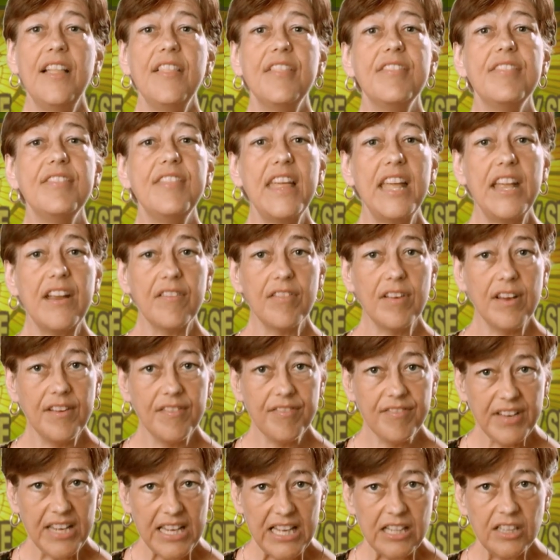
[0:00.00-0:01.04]
They
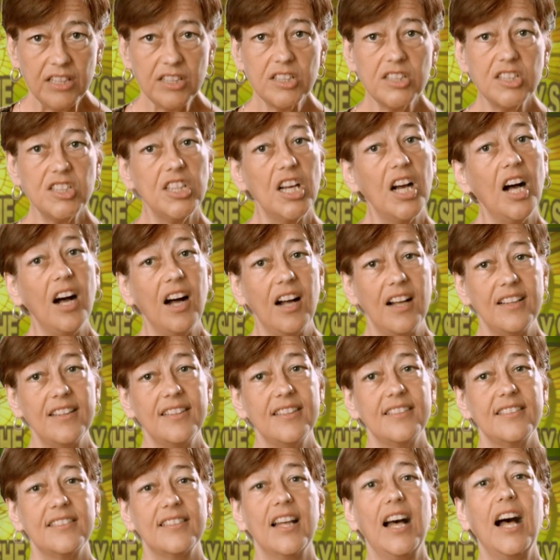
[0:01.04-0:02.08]
reveal to
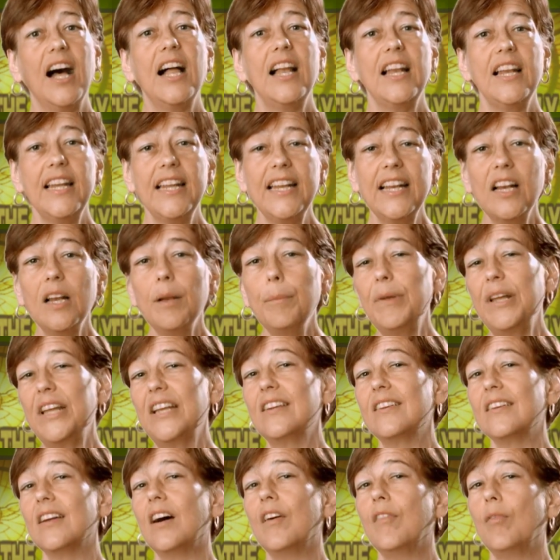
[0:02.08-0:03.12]
us a little
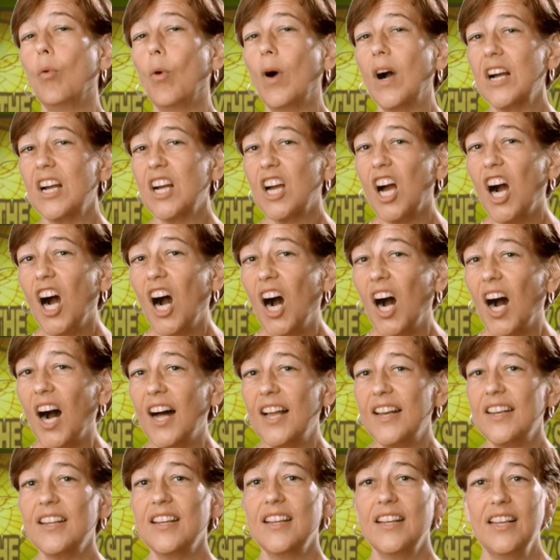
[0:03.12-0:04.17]
bit of what
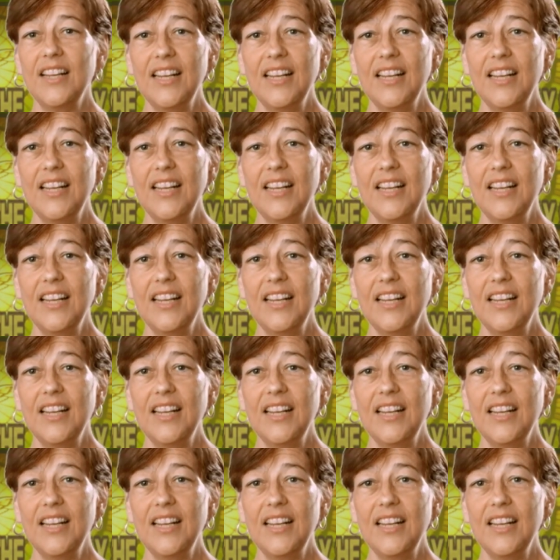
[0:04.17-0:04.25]
God